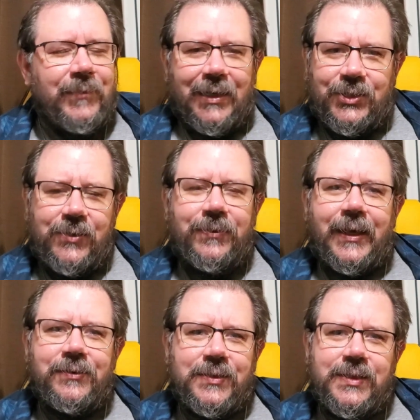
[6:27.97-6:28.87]
a
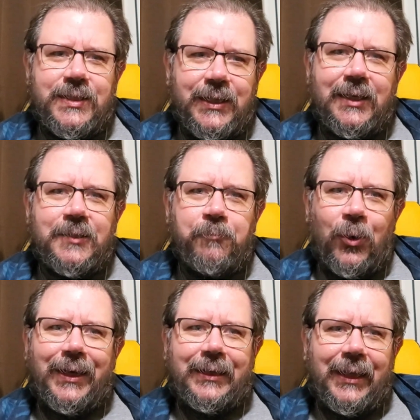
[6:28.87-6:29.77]
2006
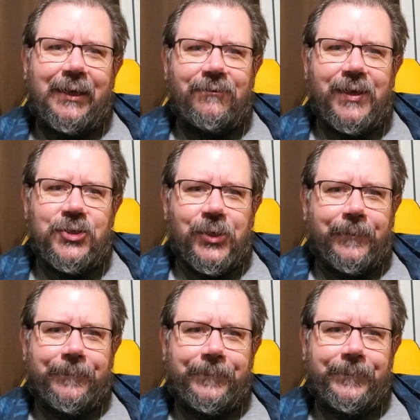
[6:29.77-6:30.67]
point and click adventure.
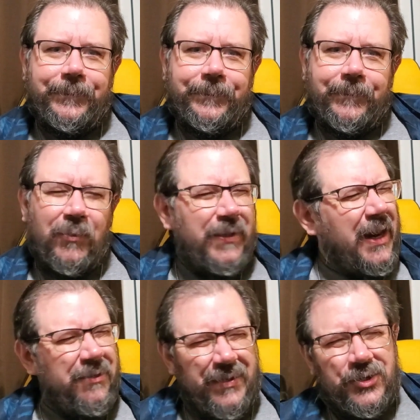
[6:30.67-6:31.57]
Well,
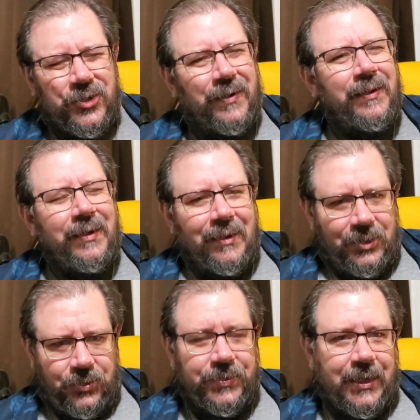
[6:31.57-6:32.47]
not adventure,
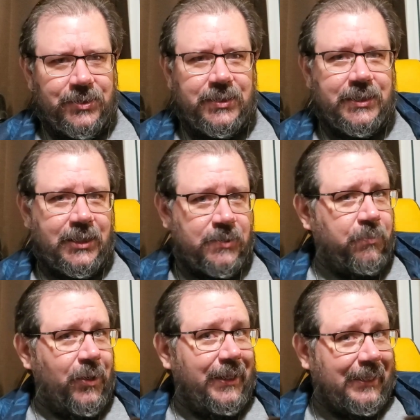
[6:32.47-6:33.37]
2006
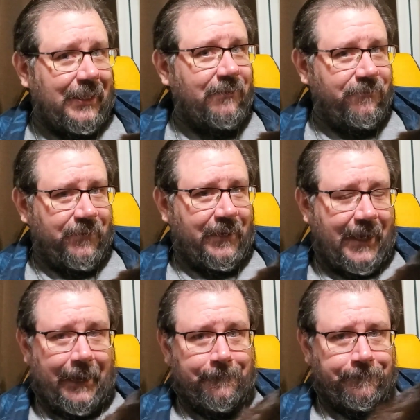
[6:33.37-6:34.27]
point and click
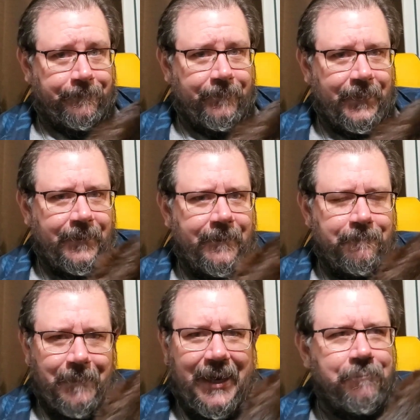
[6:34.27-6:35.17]
game
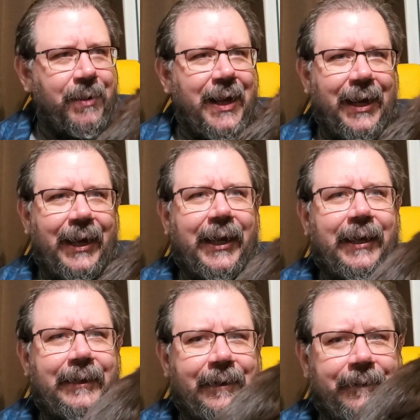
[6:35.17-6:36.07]
made by
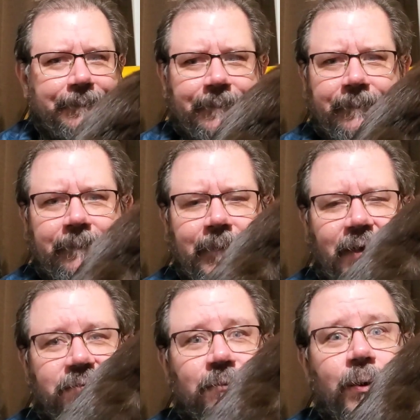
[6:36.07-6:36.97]
a
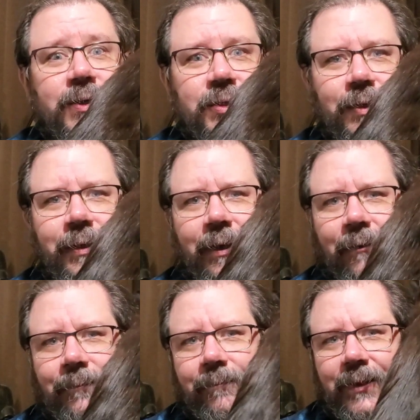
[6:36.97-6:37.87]
foreign
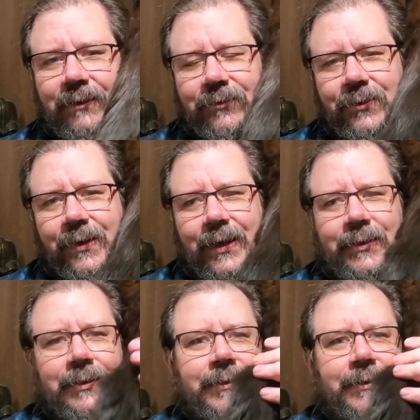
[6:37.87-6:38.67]
studio, believe it or not.